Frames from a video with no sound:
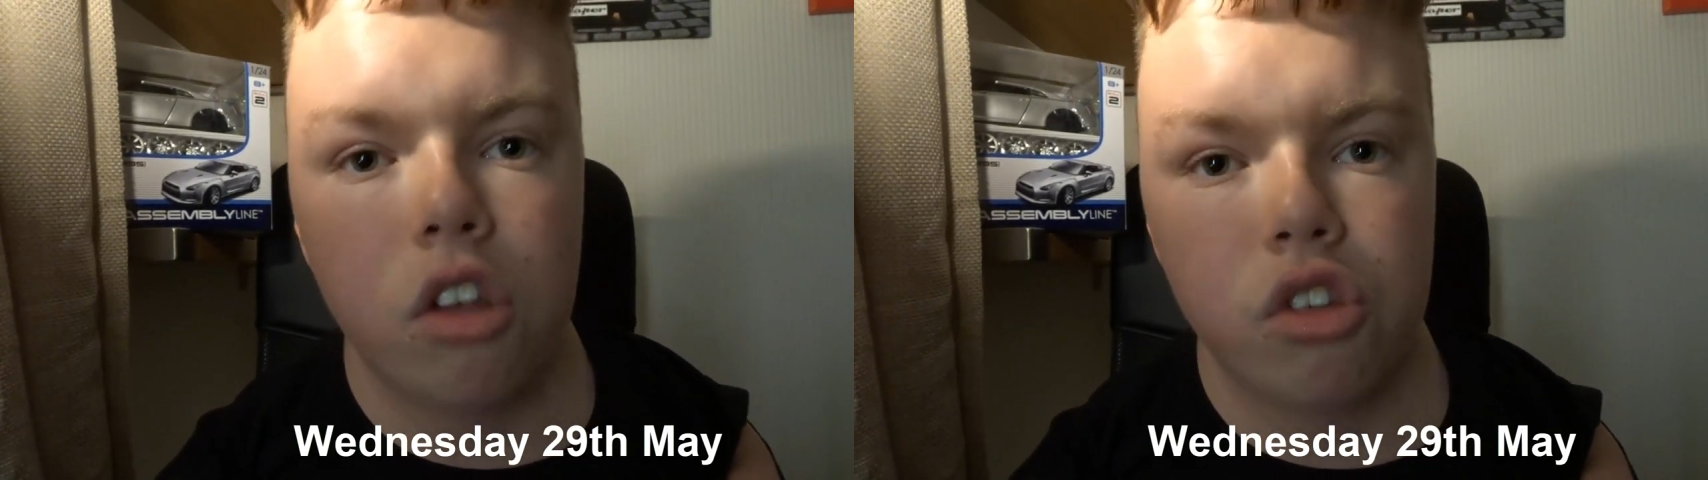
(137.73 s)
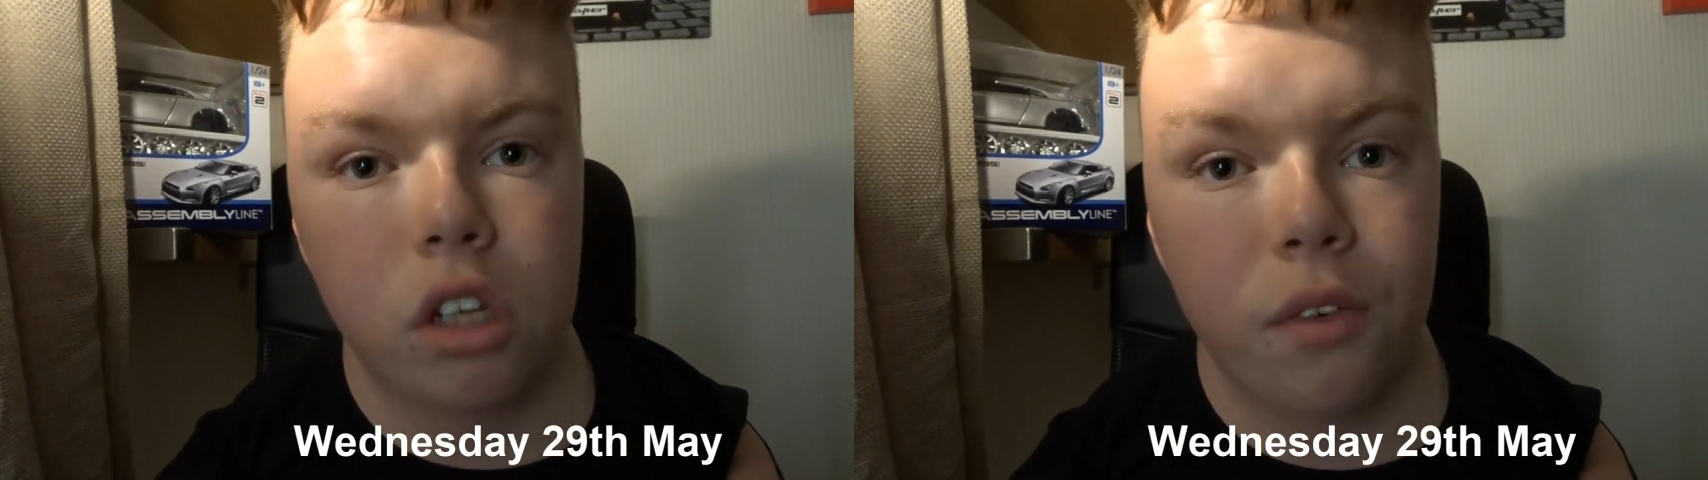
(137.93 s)

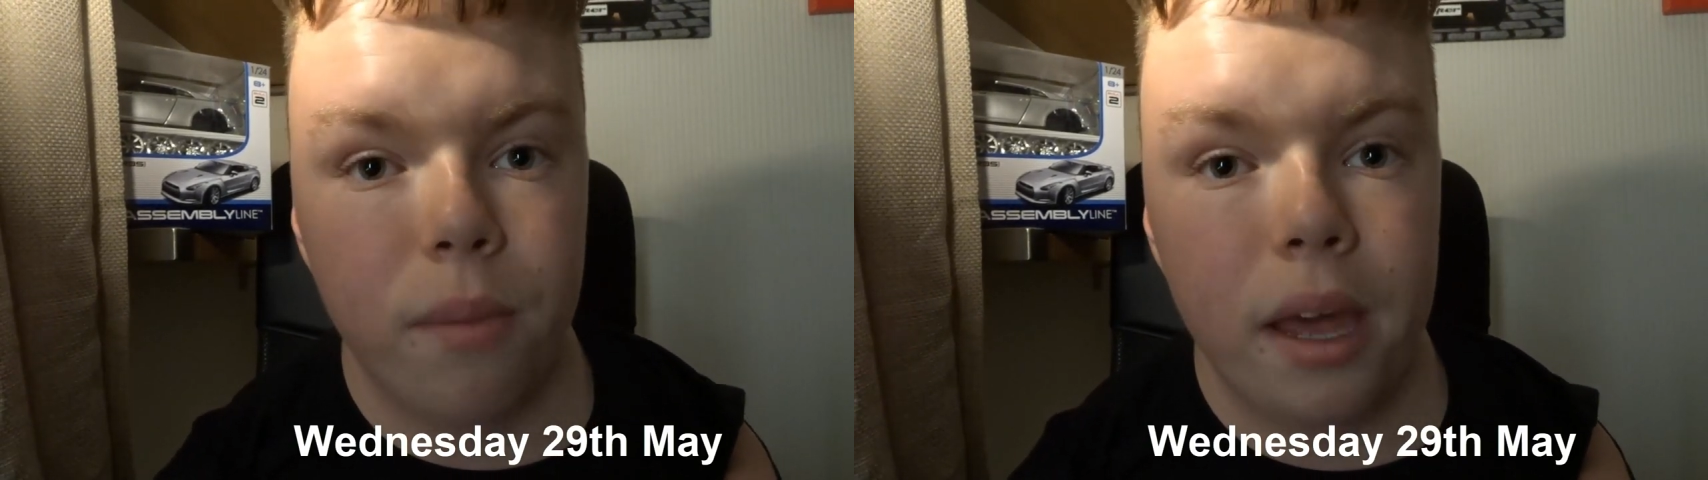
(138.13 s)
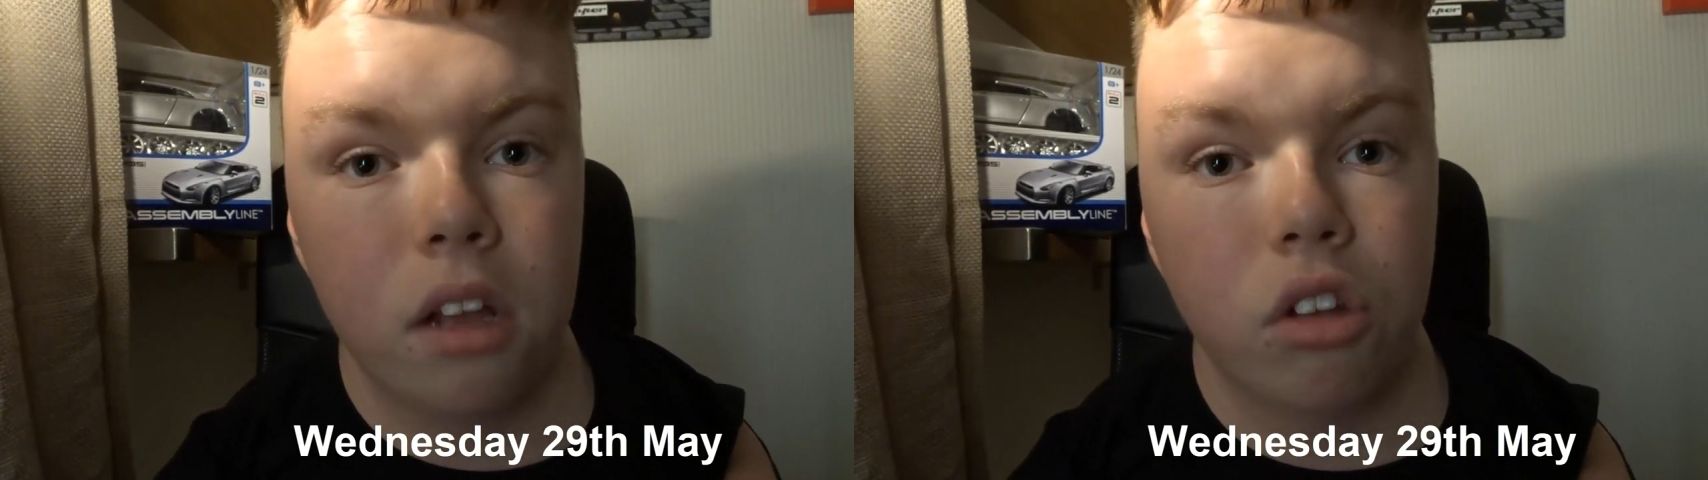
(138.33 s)
Just Giving
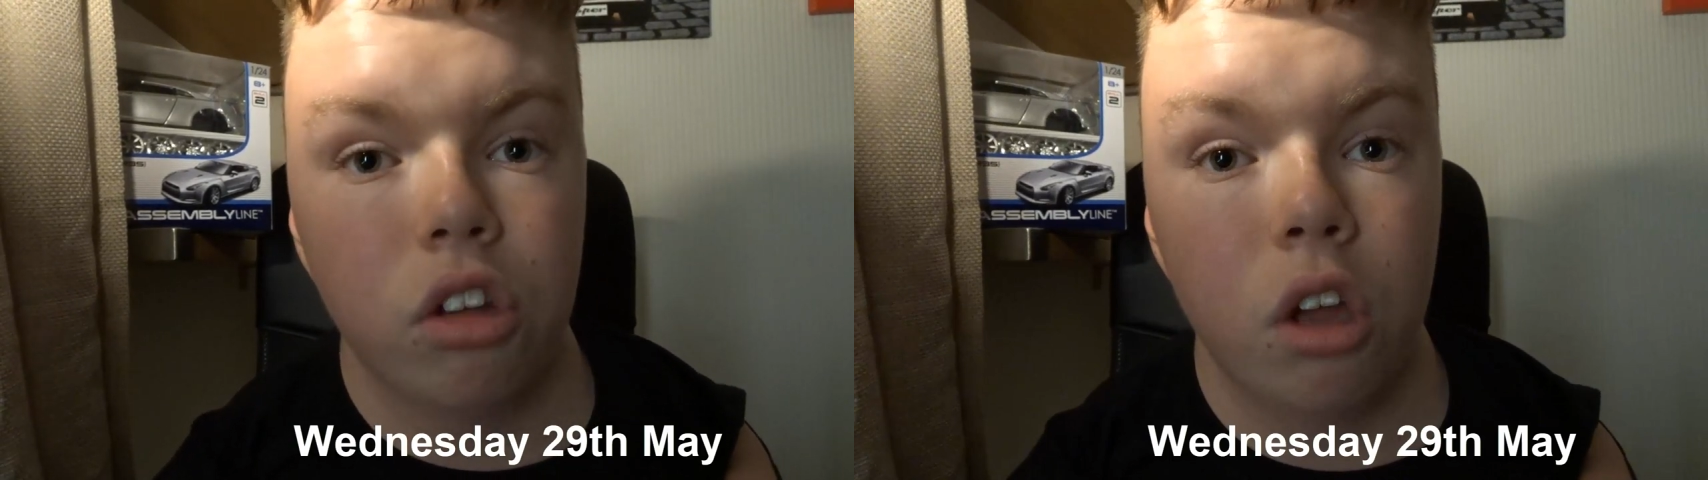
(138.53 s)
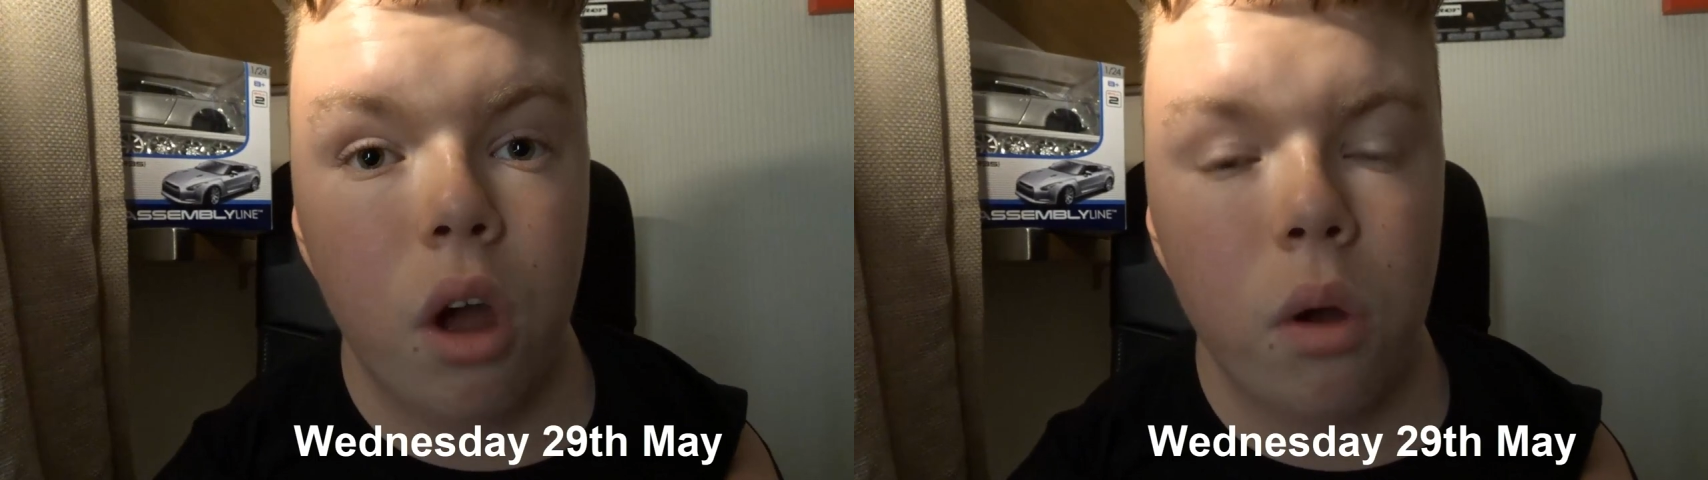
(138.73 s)
page.
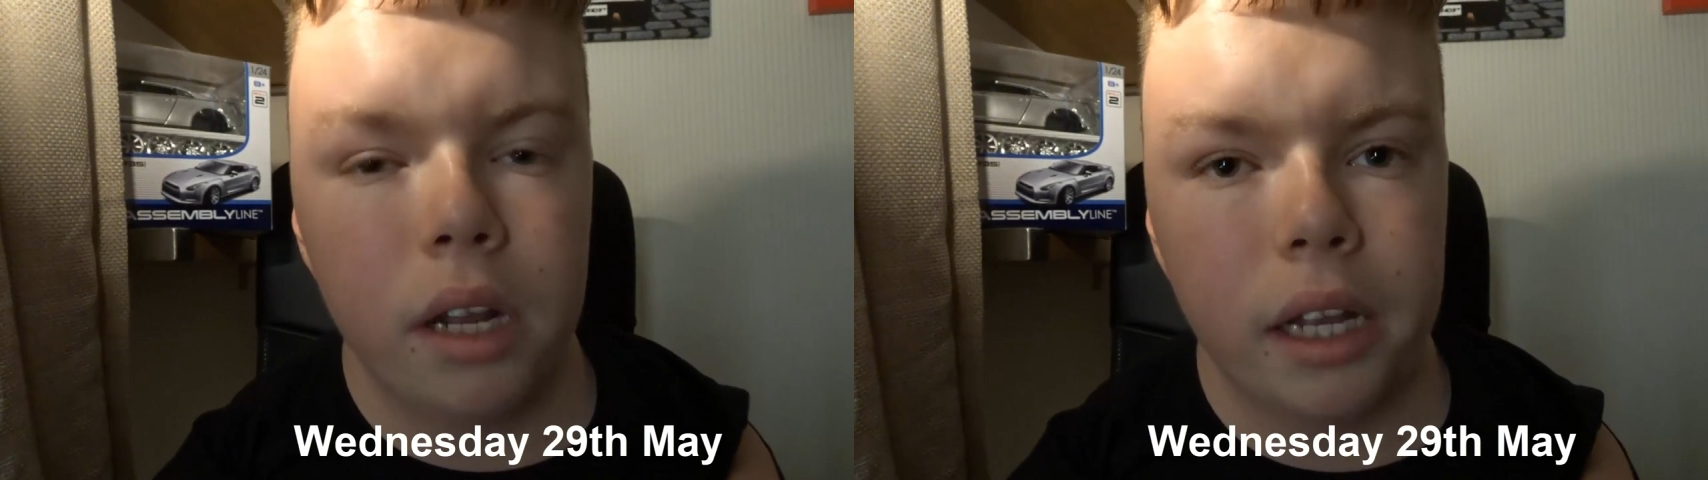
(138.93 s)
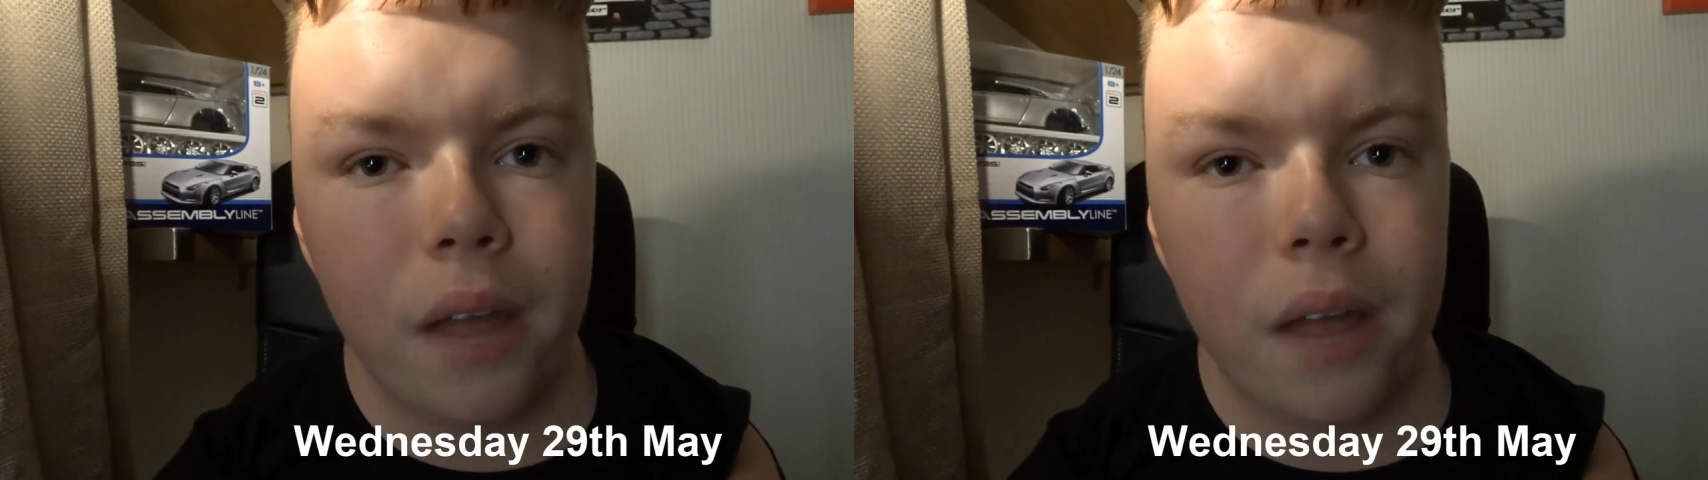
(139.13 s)
So I'll link